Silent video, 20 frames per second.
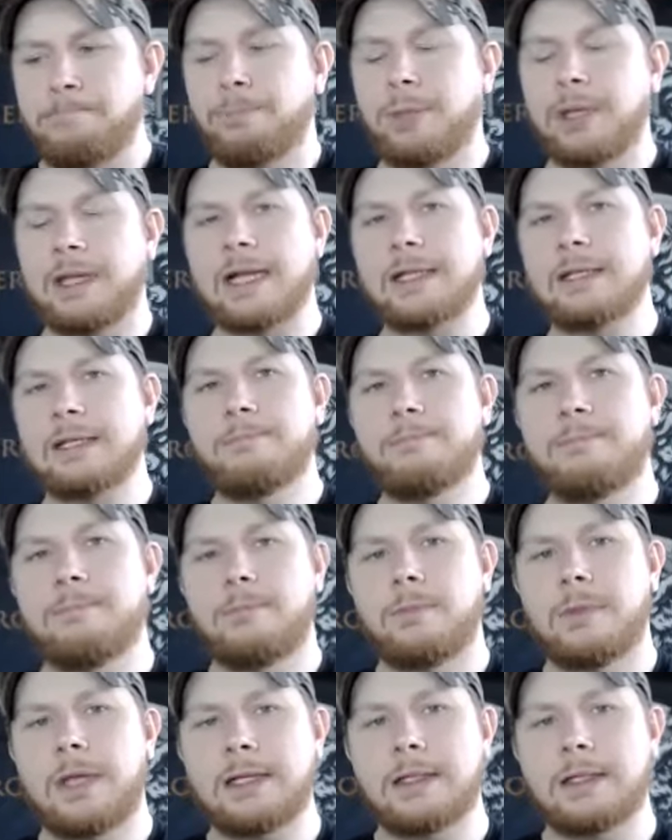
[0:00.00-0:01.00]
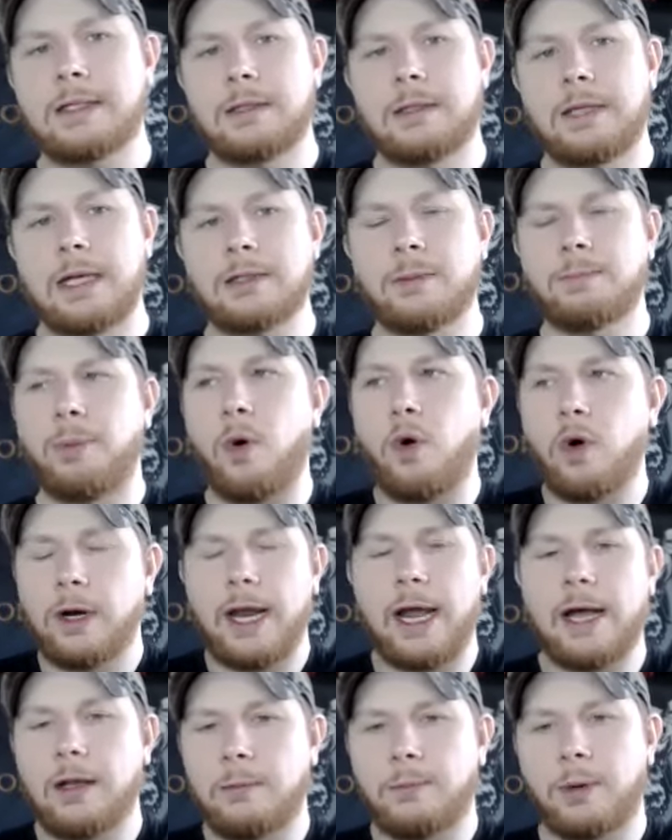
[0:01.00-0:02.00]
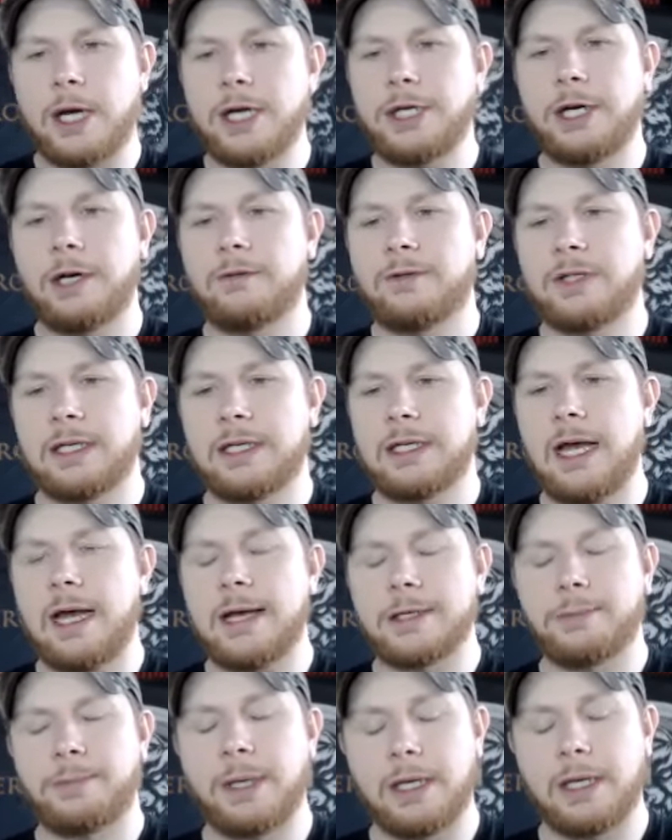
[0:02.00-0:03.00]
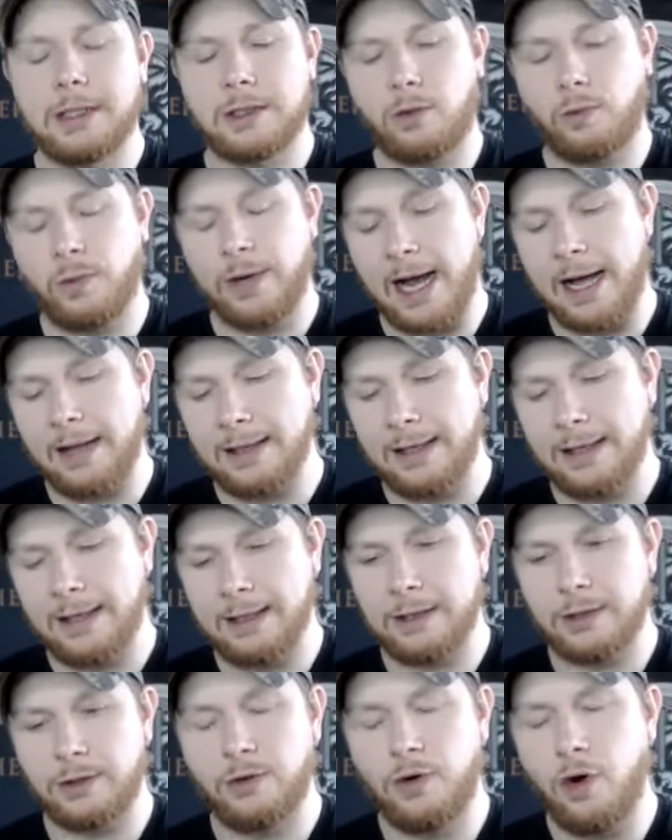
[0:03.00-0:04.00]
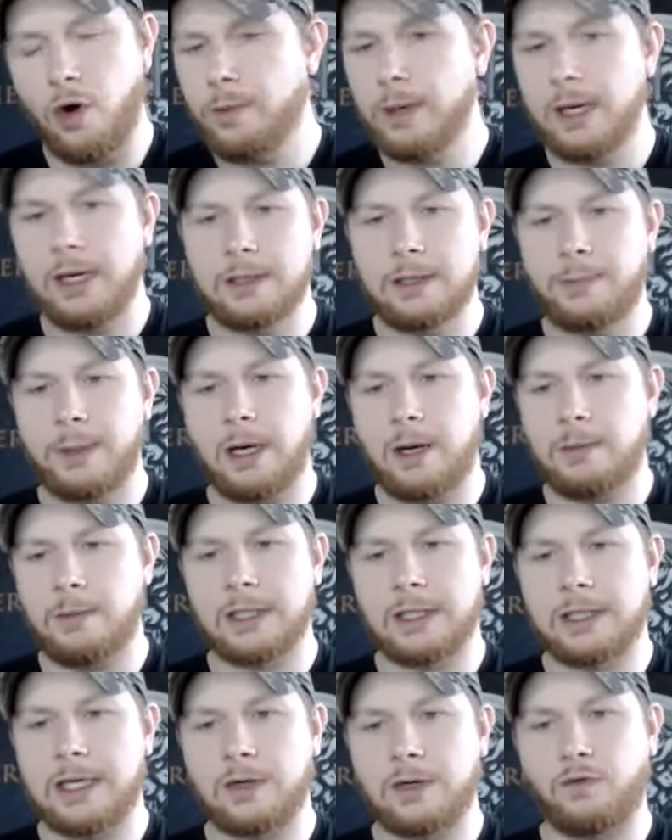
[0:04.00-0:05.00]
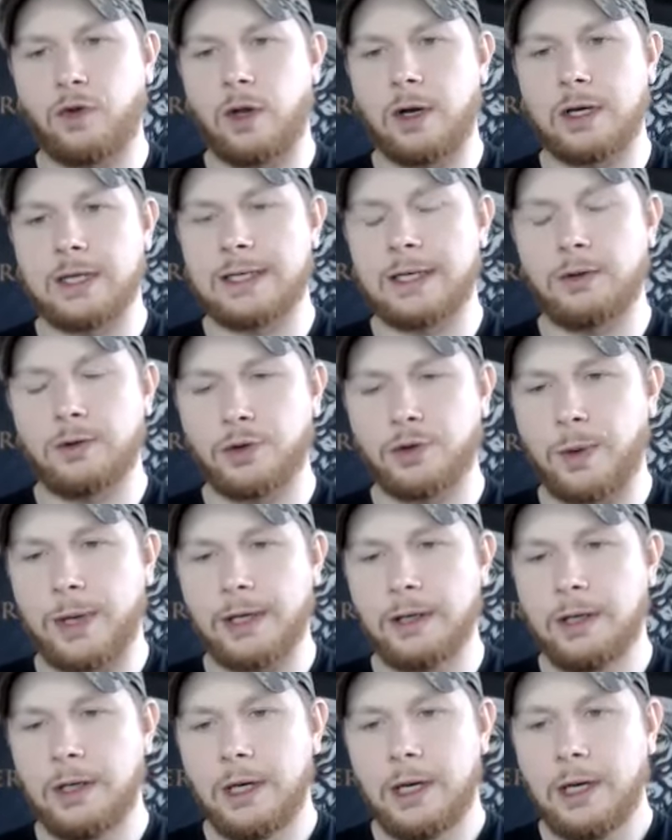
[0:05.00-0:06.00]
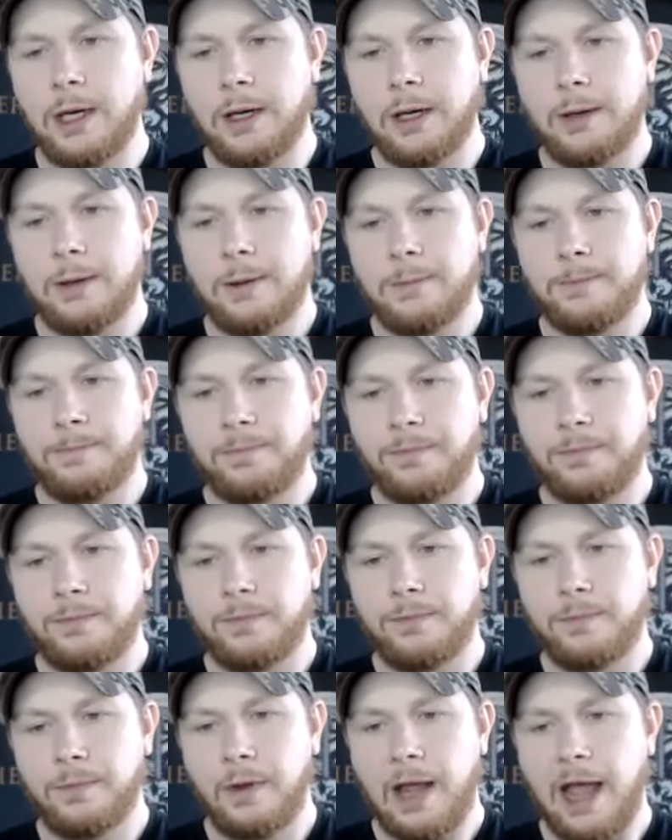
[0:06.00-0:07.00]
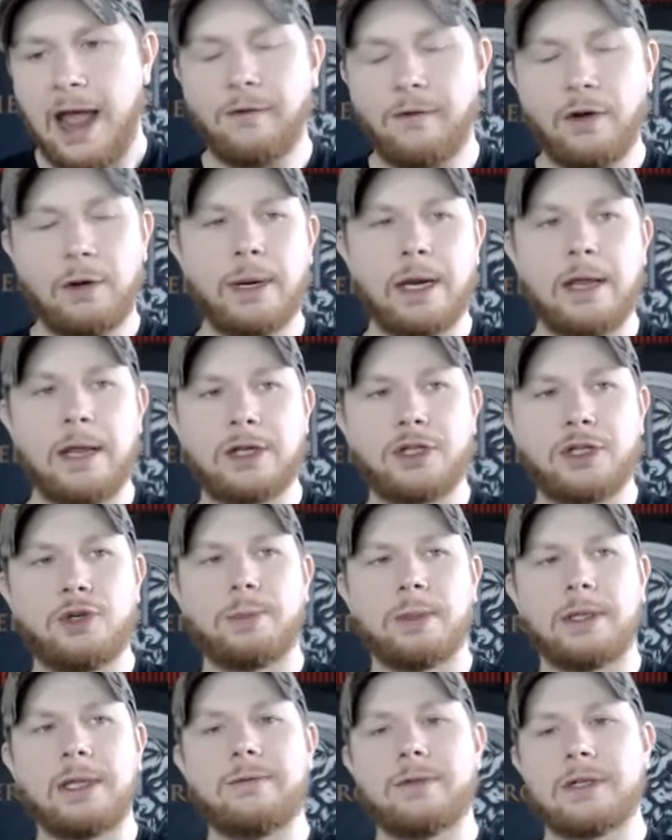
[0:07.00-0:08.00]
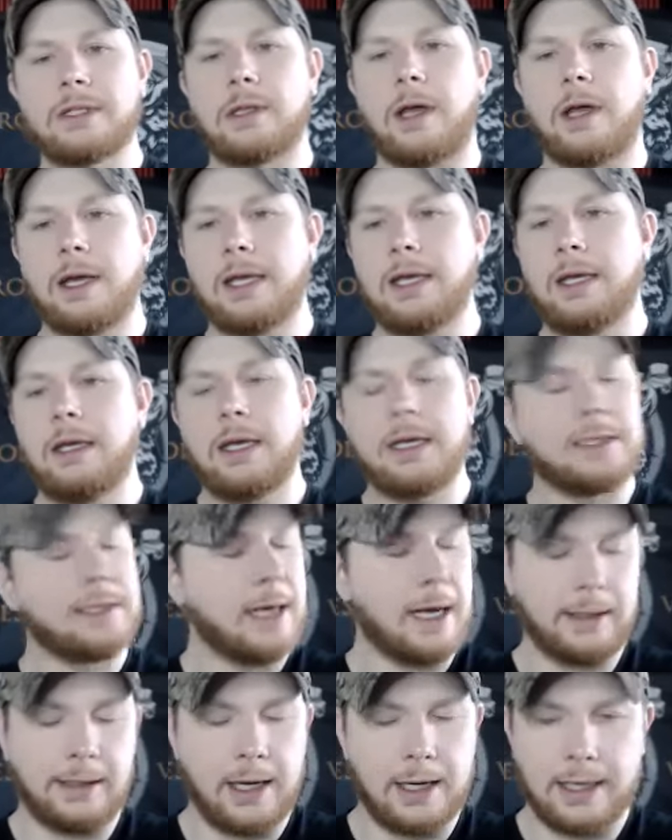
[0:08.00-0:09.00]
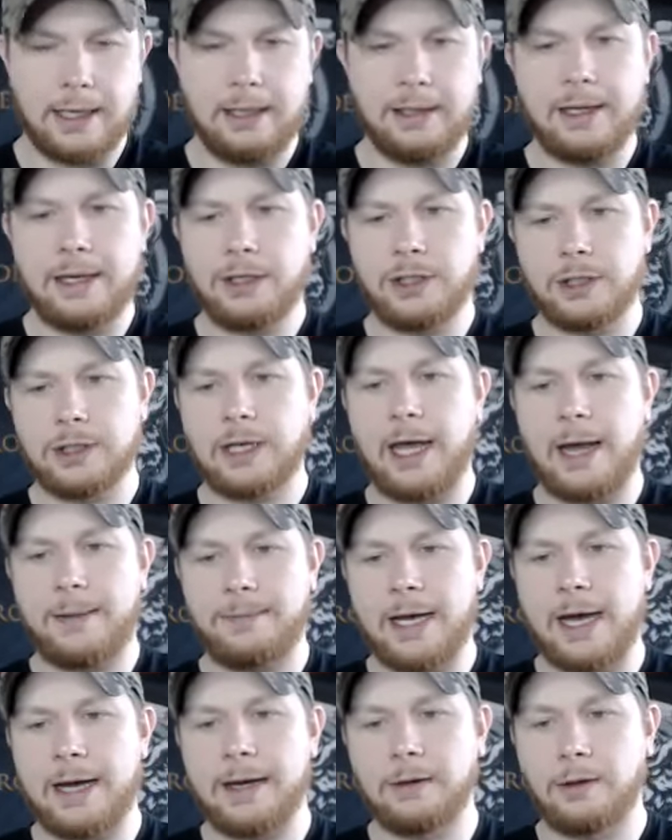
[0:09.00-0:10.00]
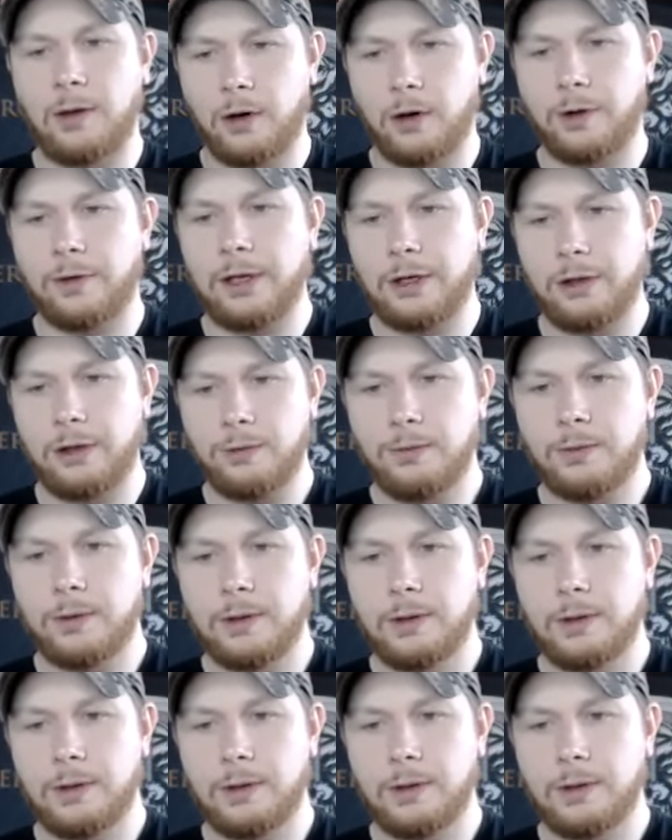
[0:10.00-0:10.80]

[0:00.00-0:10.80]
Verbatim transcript: But that's a that's that's a poor calibration of success because the reality is nobody has become successful on a single swing. Everybody that you believe is lucky is not lucky. They just kept at it longer than you.